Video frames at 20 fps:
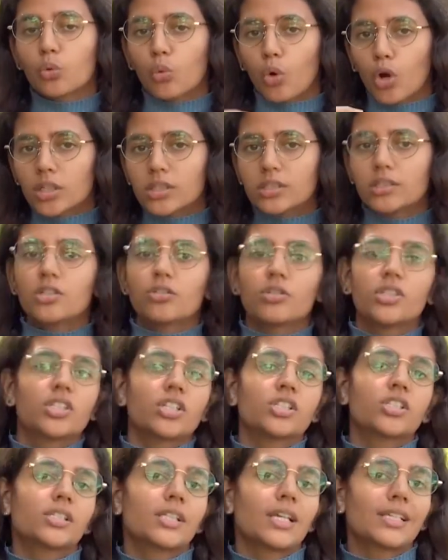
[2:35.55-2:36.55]
So what the
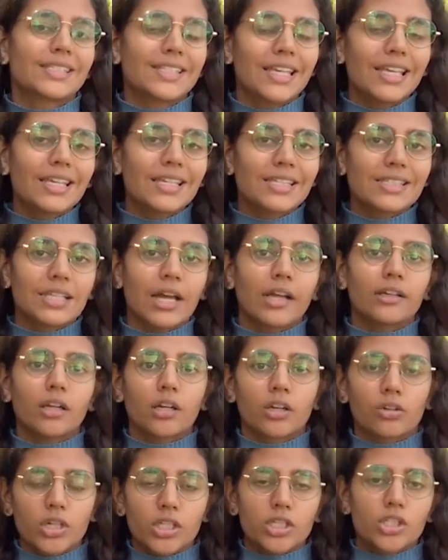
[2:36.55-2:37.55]
researchers are saying is that
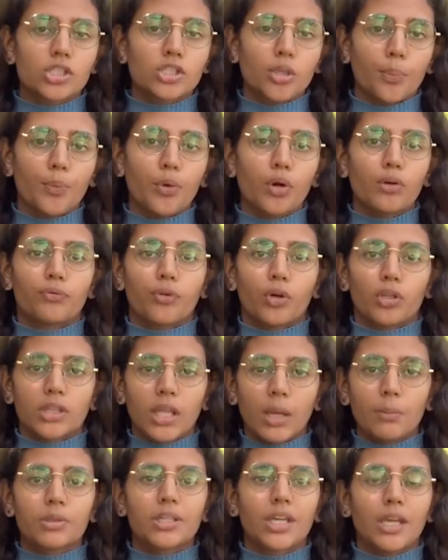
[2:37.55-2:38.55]
a greater support for
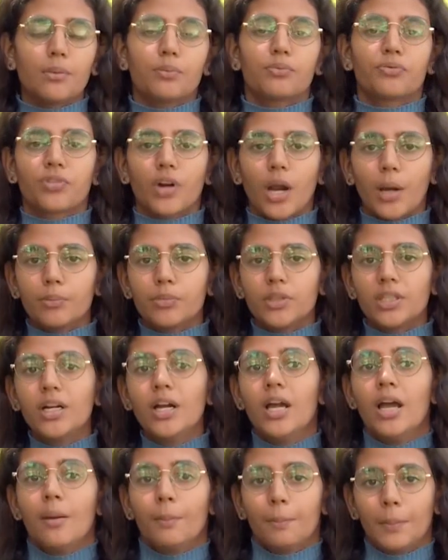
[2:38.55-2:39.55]
them came from the
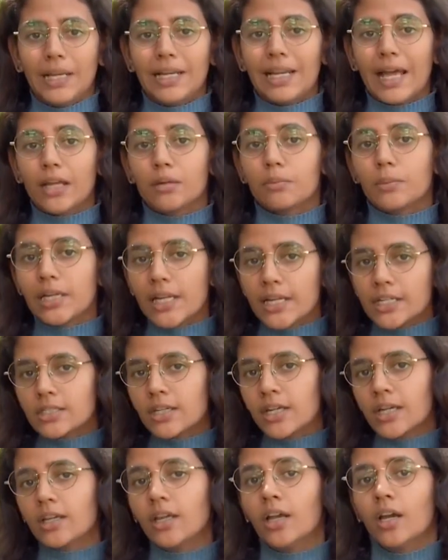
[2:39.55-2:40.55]
Bill and
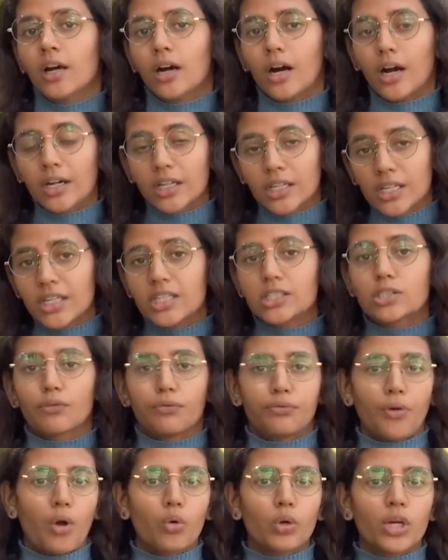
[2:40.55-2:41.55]
Melinda uh, Gates
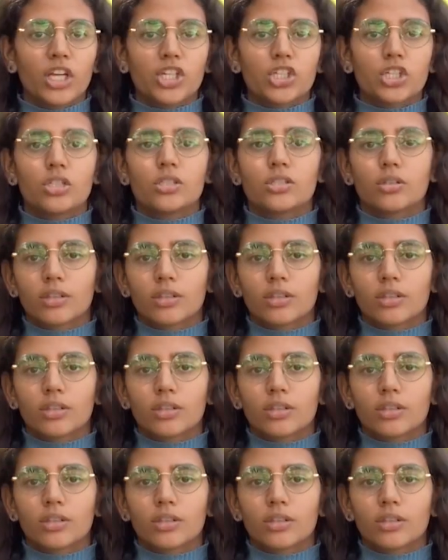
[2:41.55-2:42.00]
Foundation.